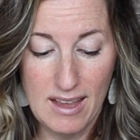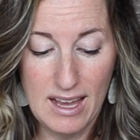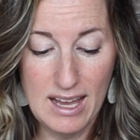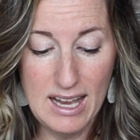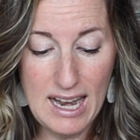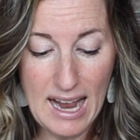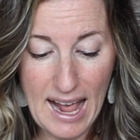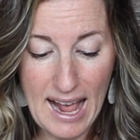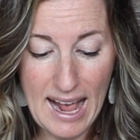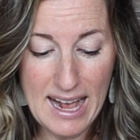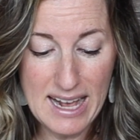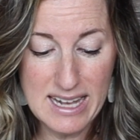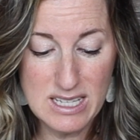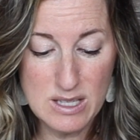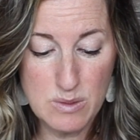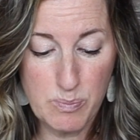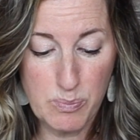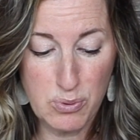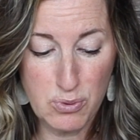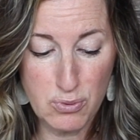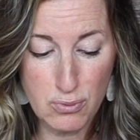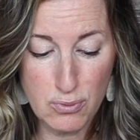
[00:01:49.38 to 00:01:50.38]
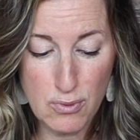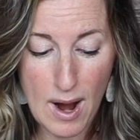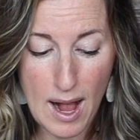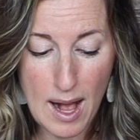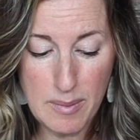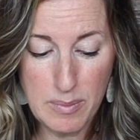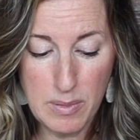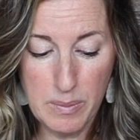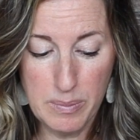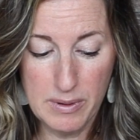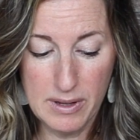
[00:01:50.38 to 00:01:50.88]
it has
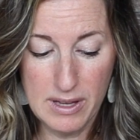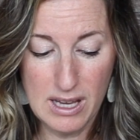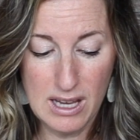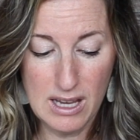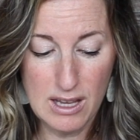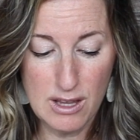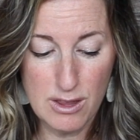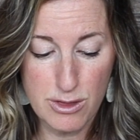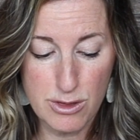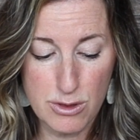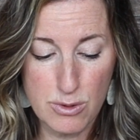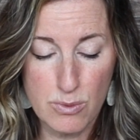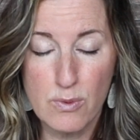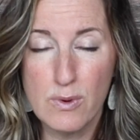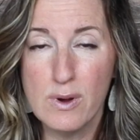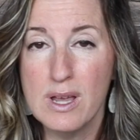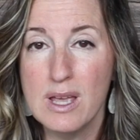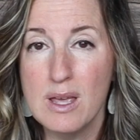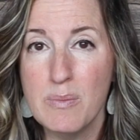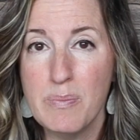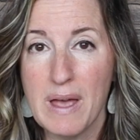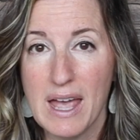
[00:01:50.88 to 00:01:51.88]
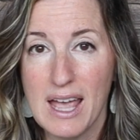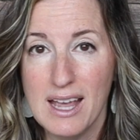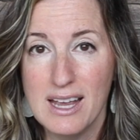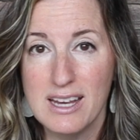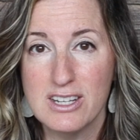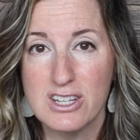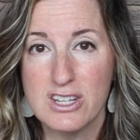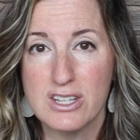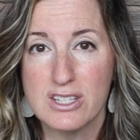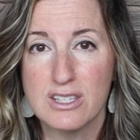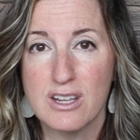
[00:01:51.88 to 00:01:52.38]
probably 3
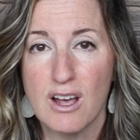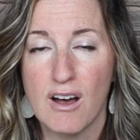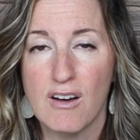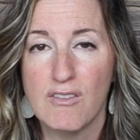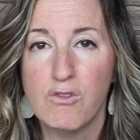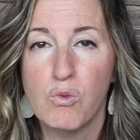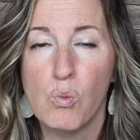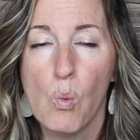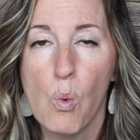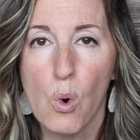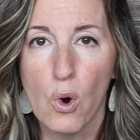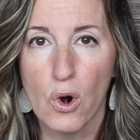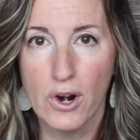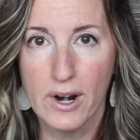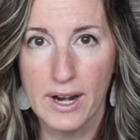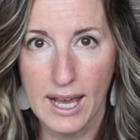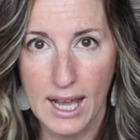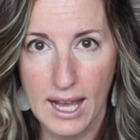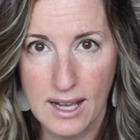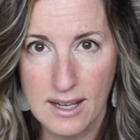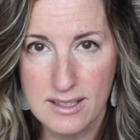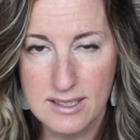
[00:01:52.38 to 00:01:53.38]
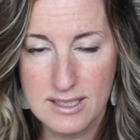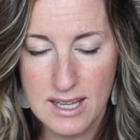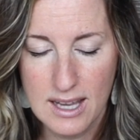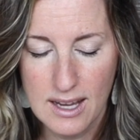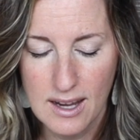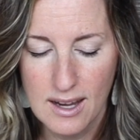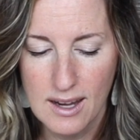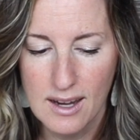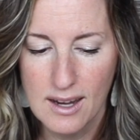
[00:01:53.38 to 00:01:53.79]
pages of warnings.